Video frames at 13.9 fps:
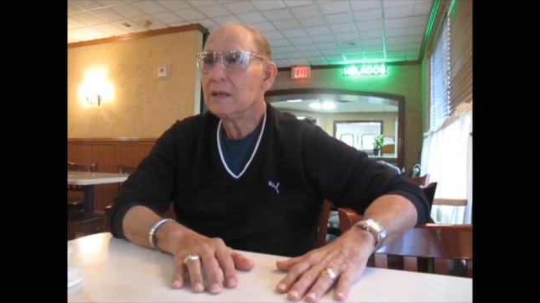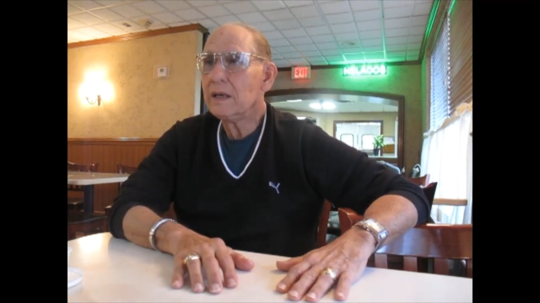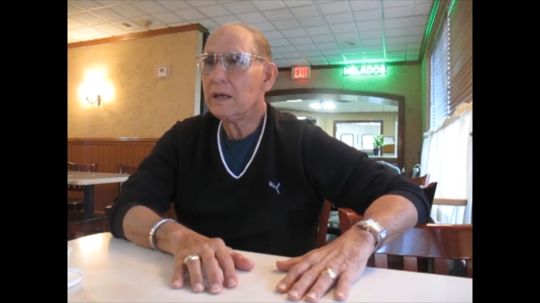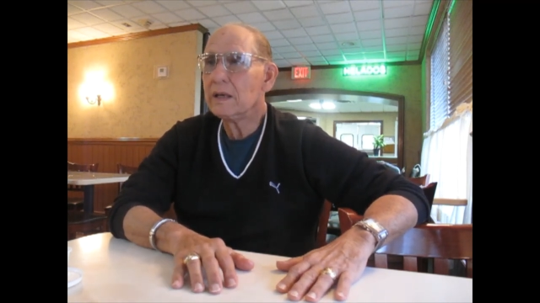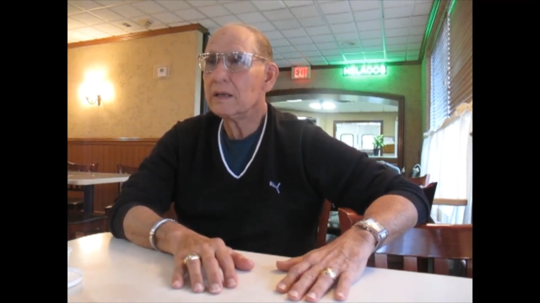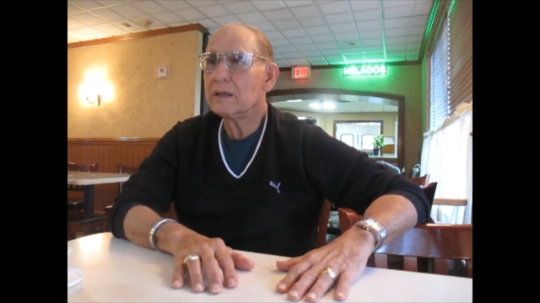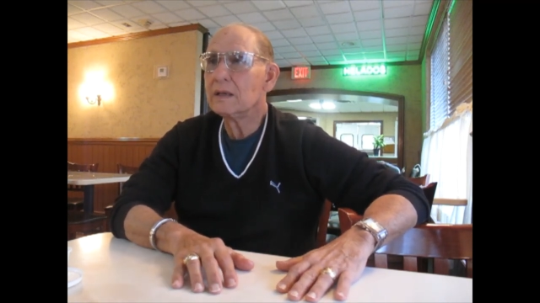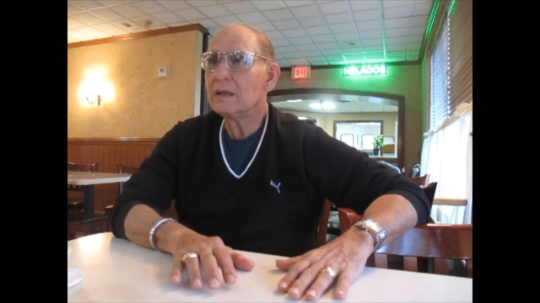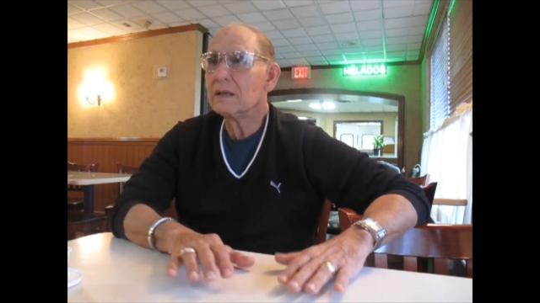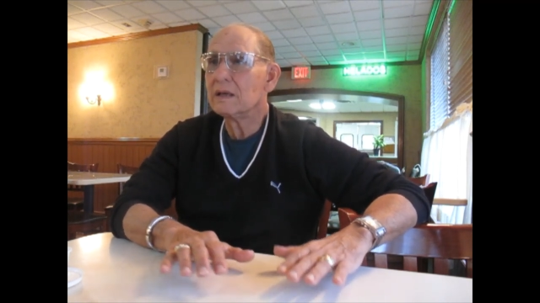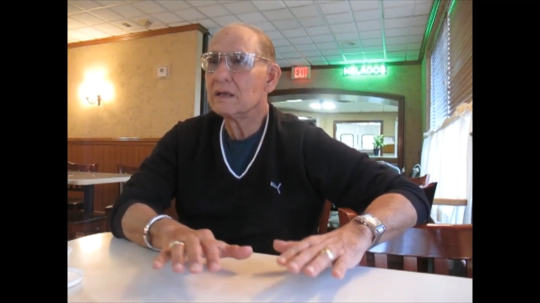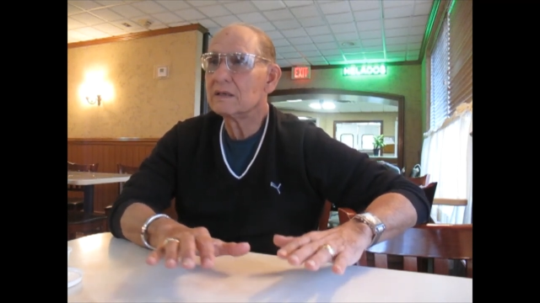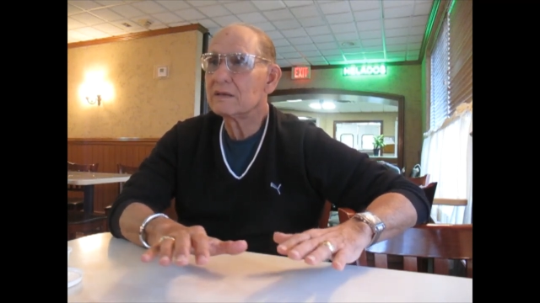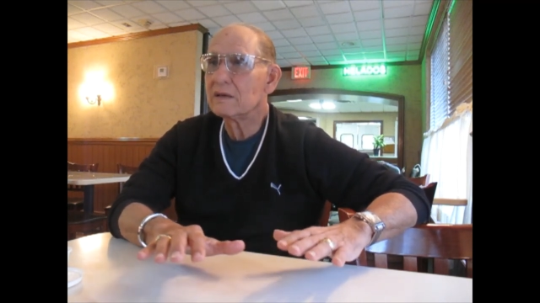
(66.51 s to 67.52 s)
and
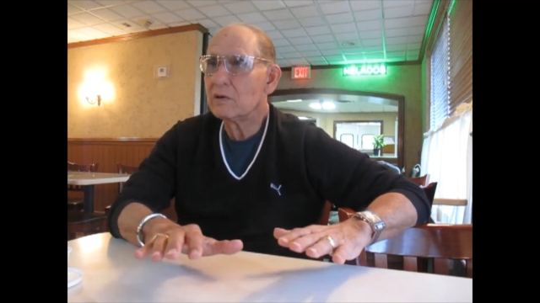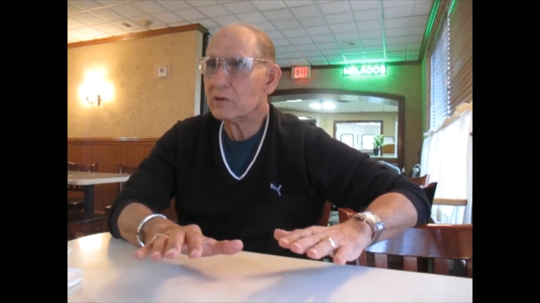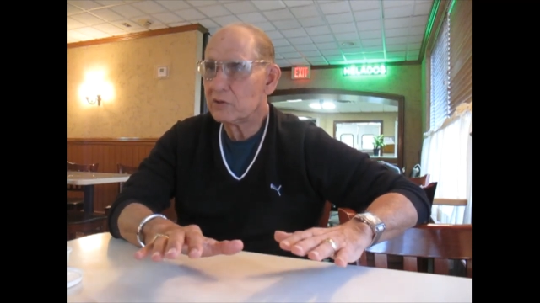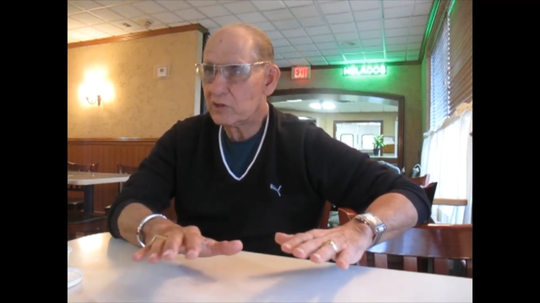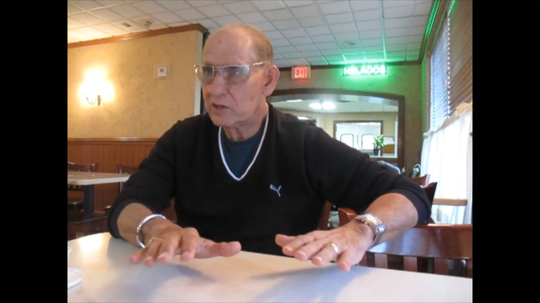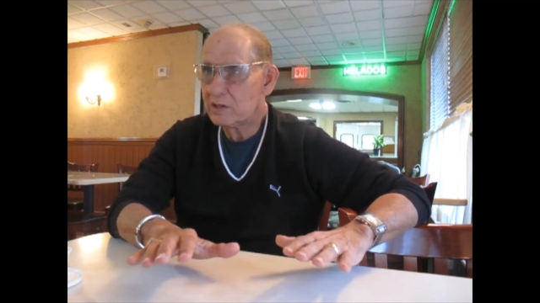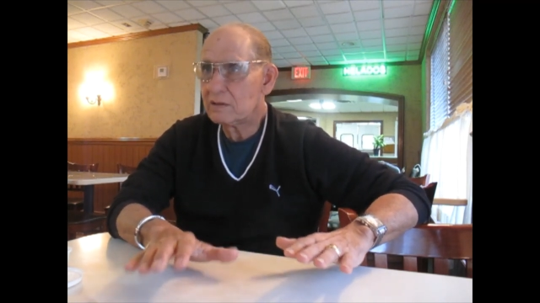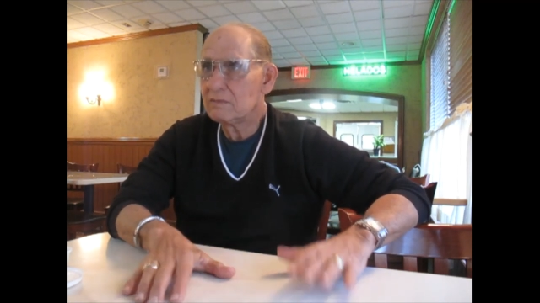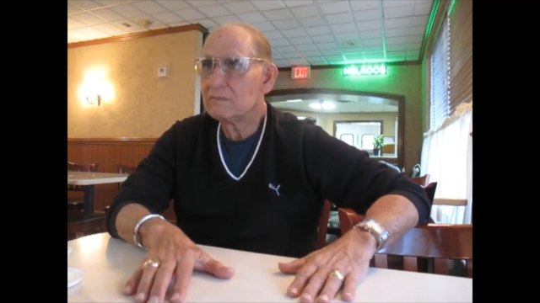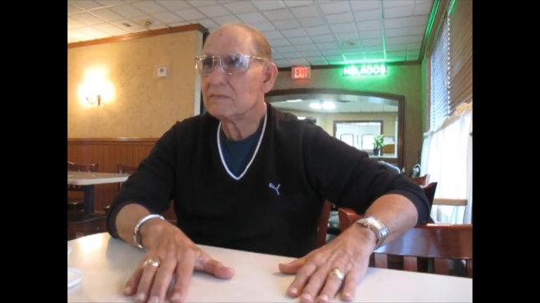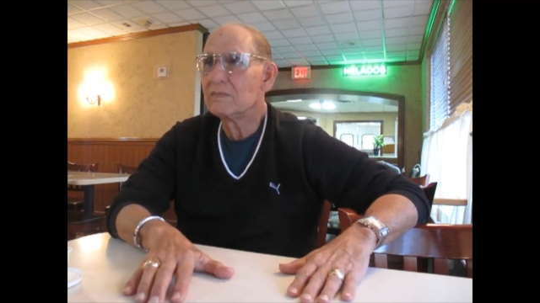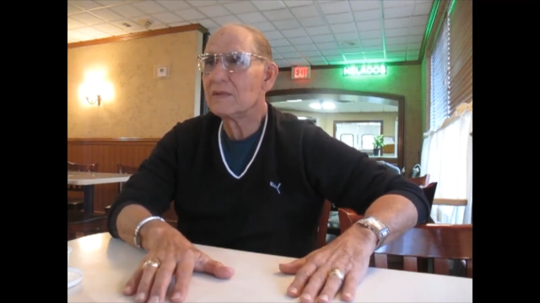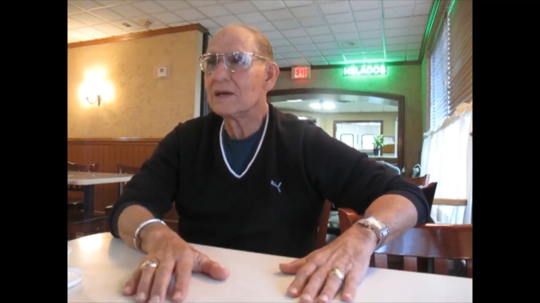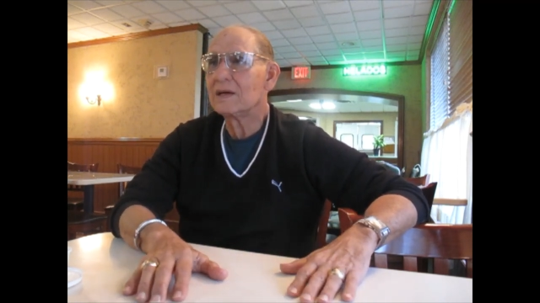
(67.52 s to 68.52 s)
he's a
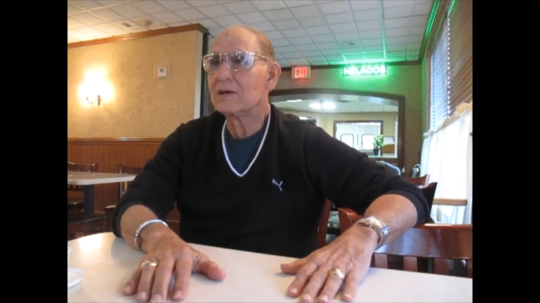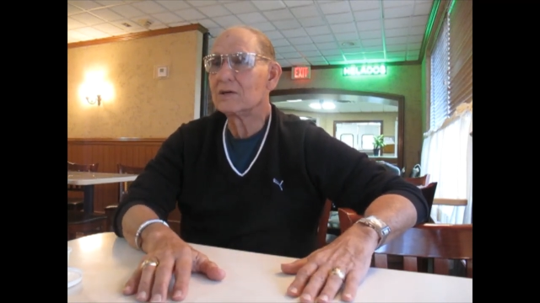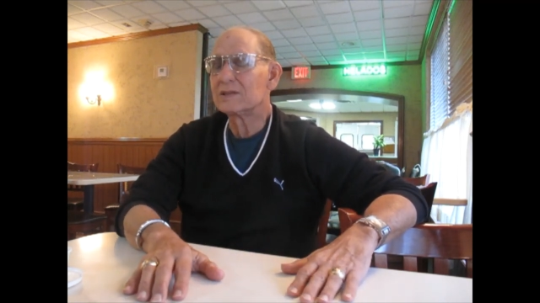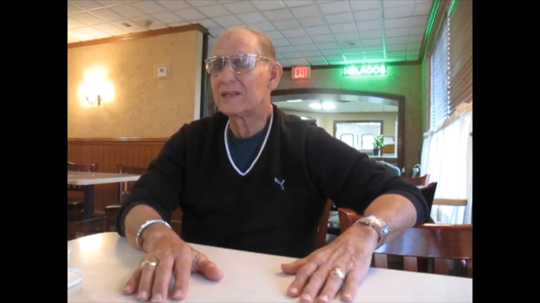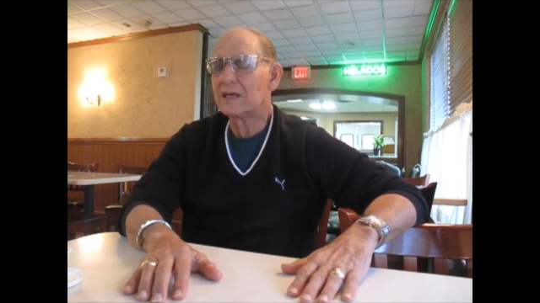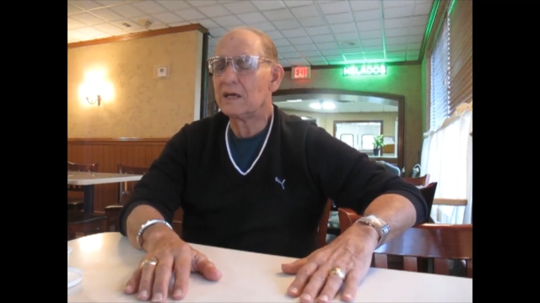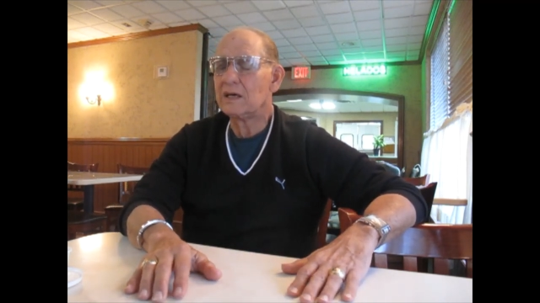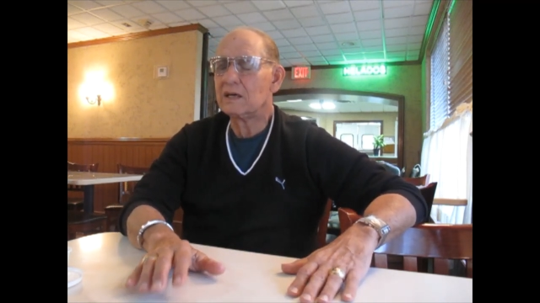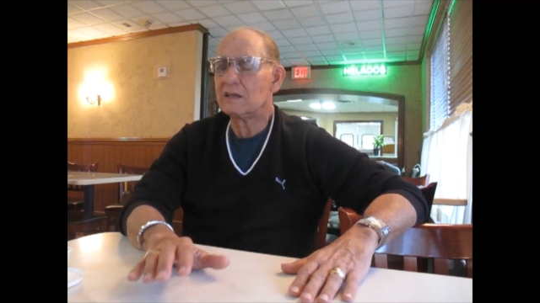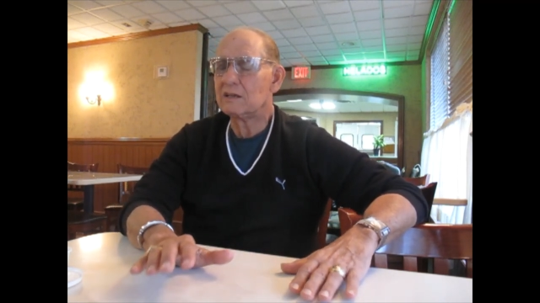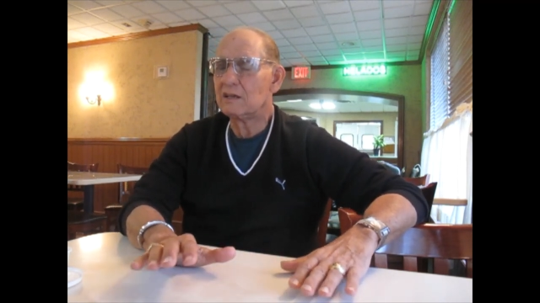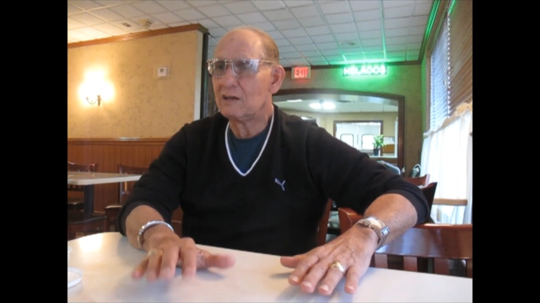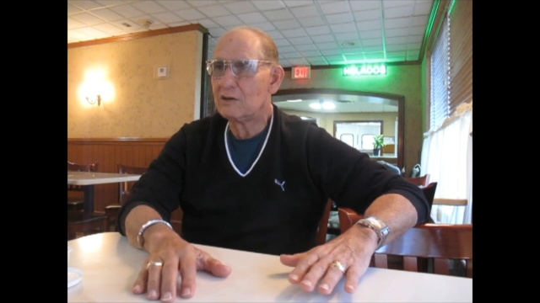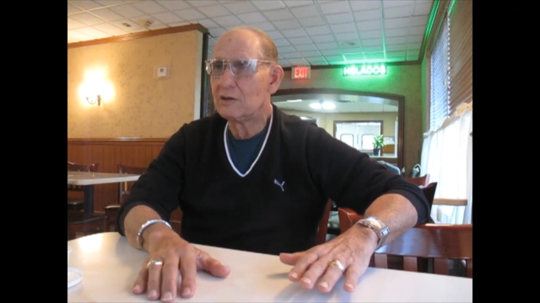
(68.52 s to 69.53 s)
good kid,
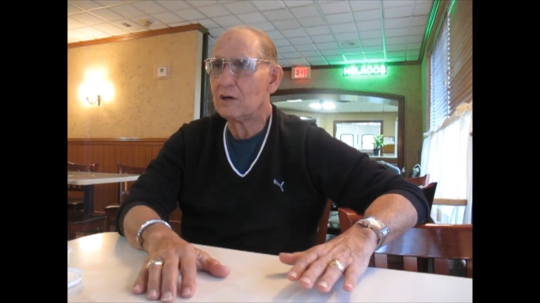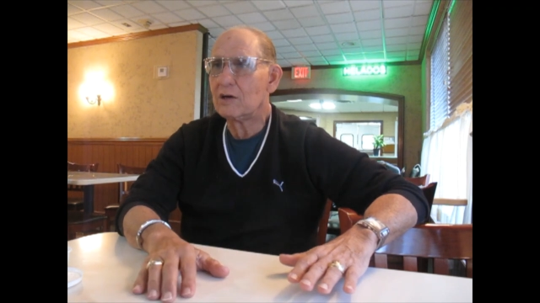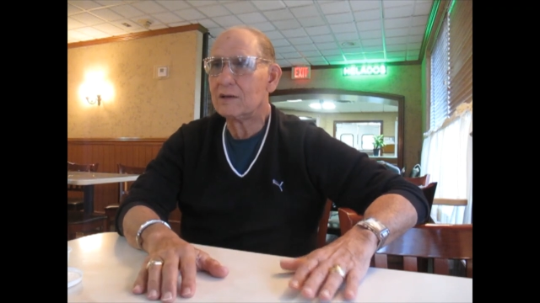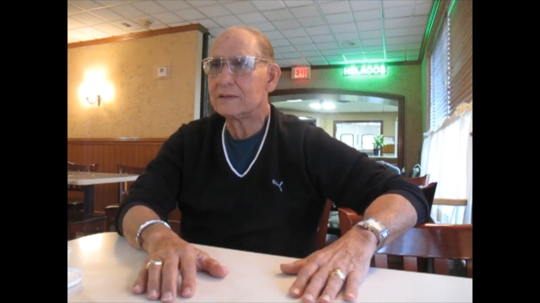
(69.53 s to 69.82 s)
you know.